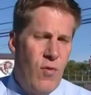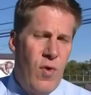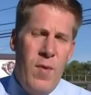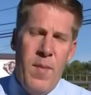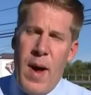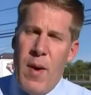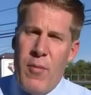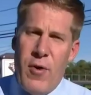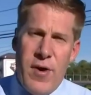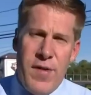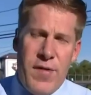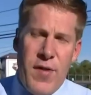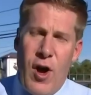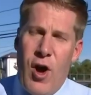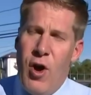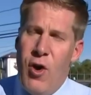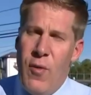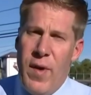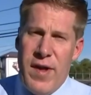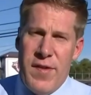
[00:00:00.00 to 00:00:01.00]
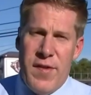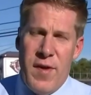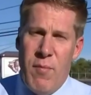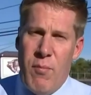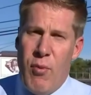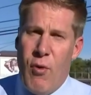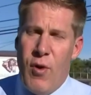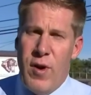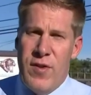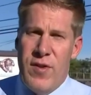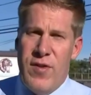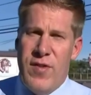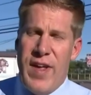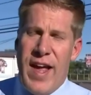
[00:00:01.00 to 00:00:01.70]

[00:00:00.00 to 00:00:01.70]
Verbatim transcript: Remember, it's always important